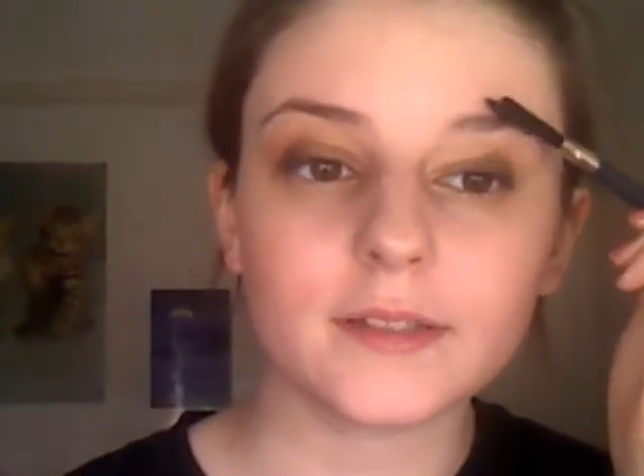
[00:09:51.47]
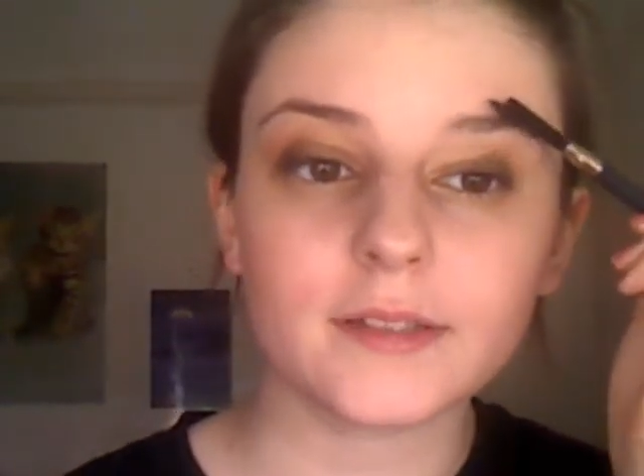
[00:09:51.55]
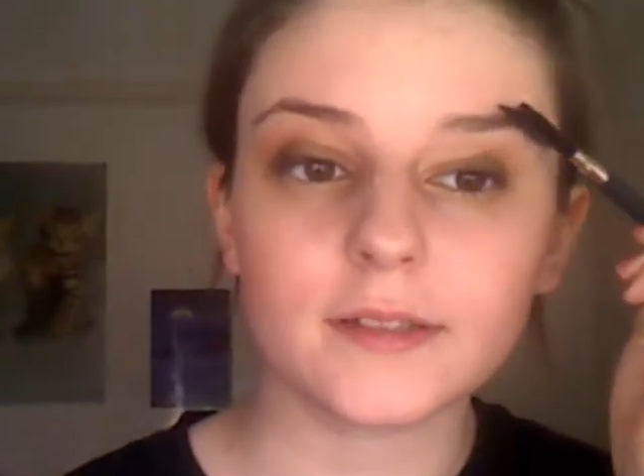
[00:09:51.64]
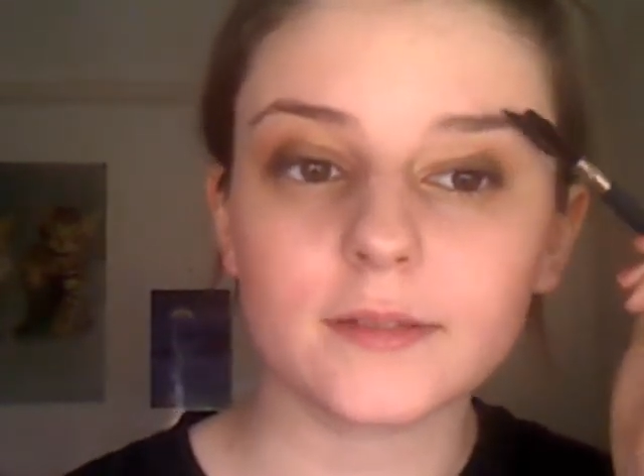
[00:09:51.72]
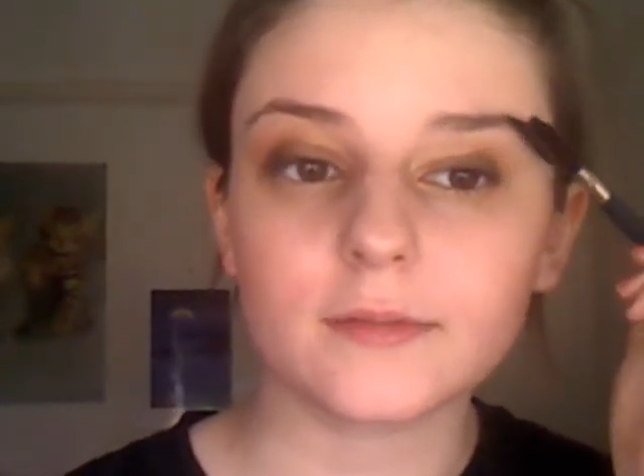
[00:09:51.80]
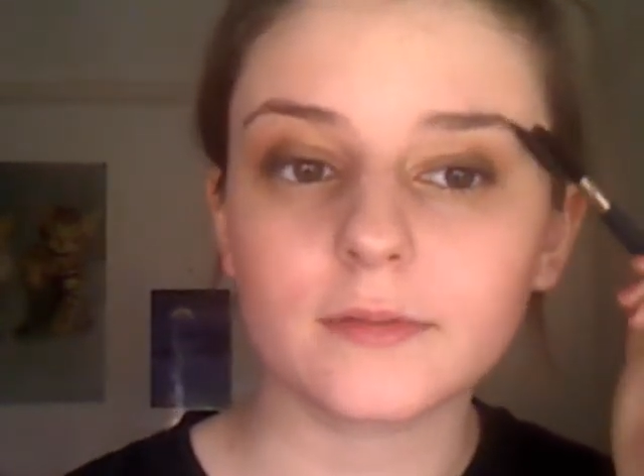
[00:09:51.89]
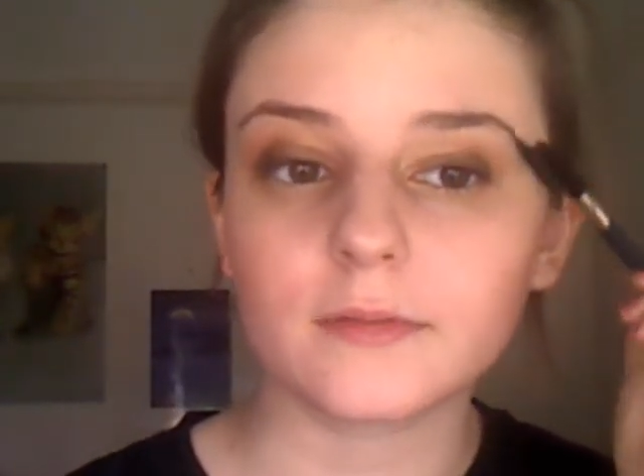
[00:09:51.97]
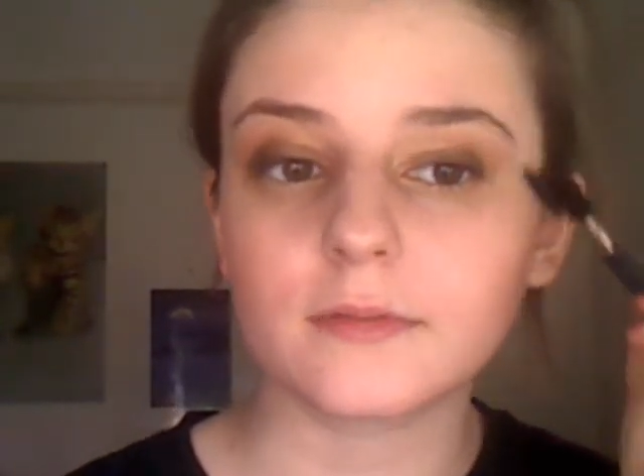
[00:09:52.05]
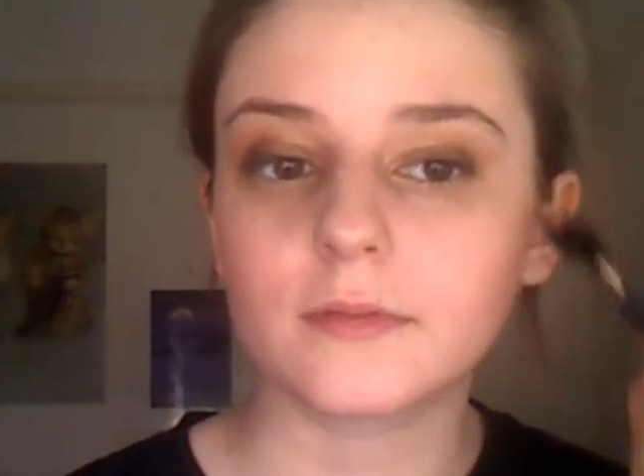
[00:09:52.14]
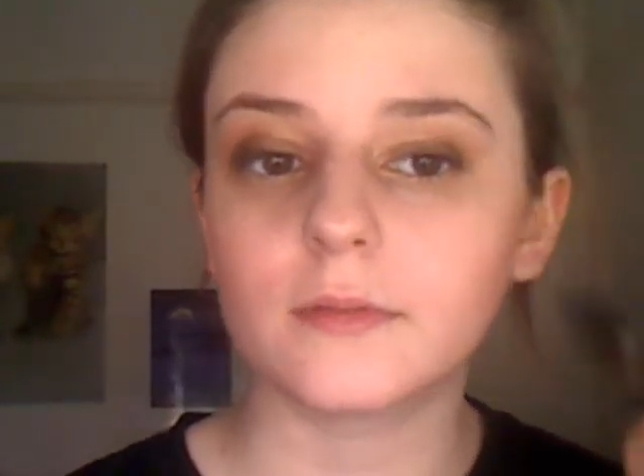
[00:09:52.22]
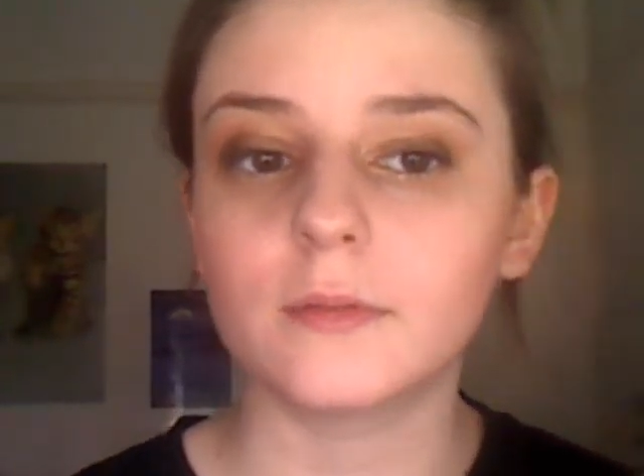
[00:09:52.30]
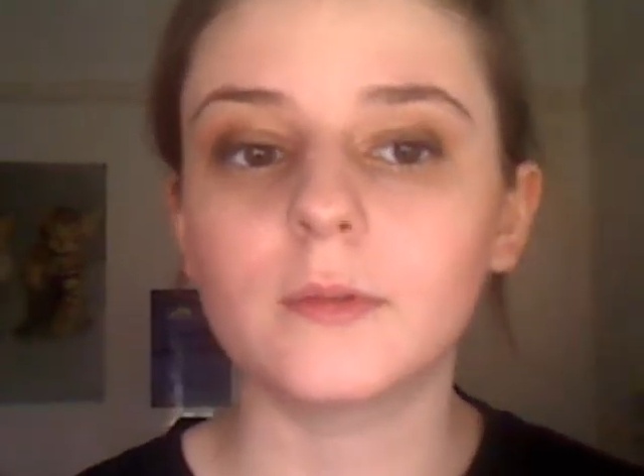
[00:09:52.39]
This is
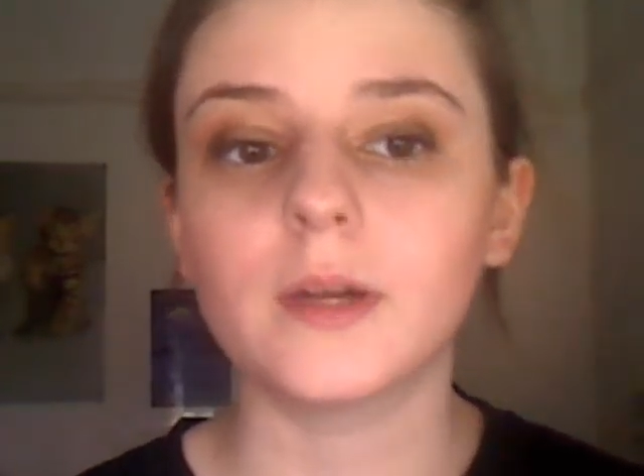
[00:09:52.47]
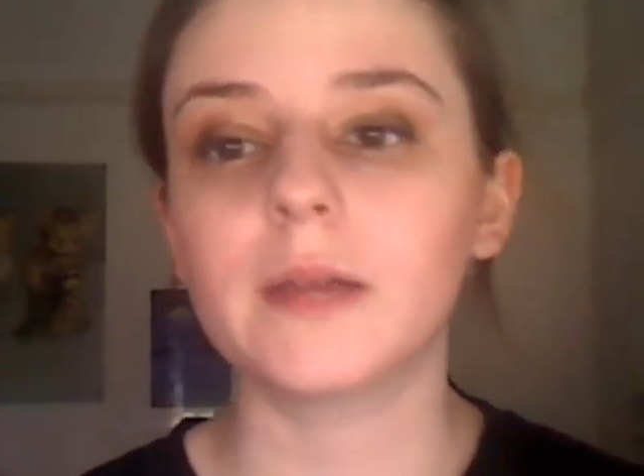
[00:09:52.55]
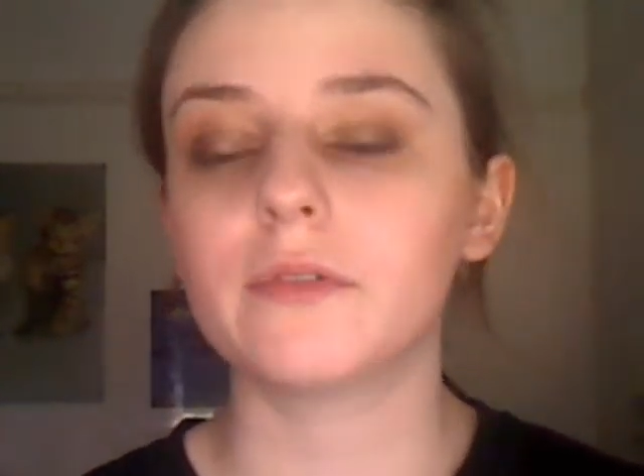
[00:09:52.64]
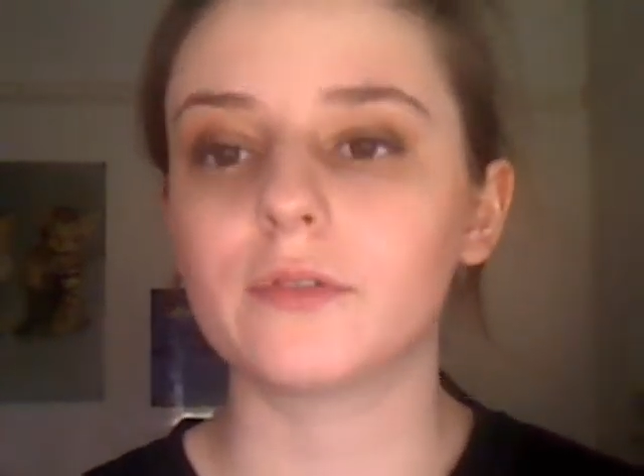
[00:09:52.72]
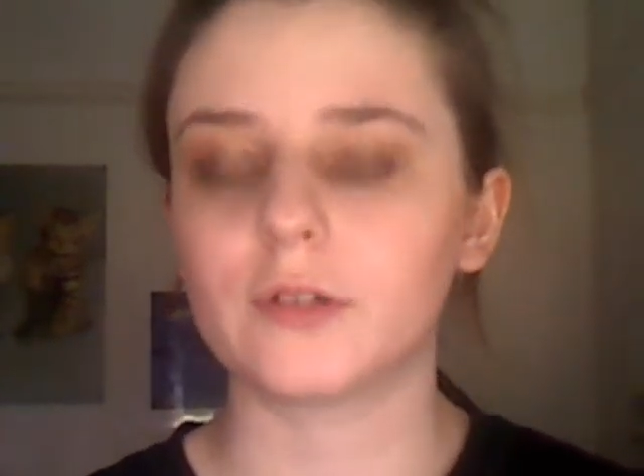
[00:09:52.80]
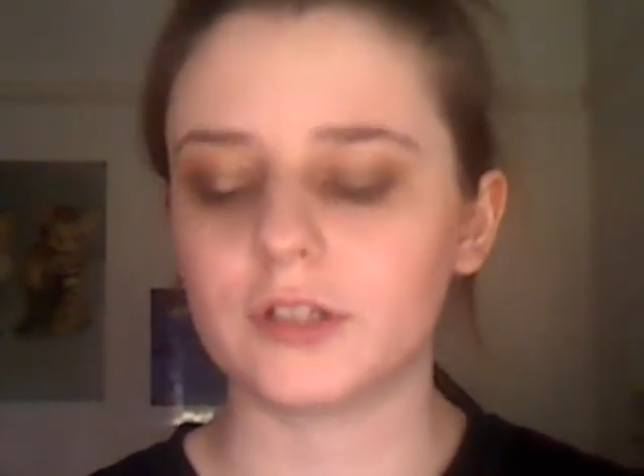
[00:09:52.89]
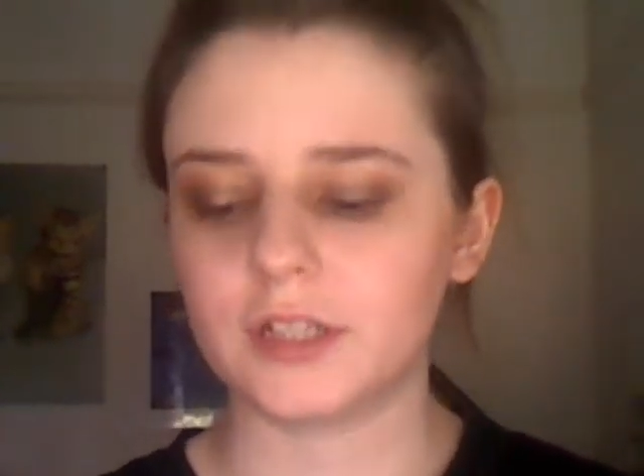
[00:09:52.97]
way before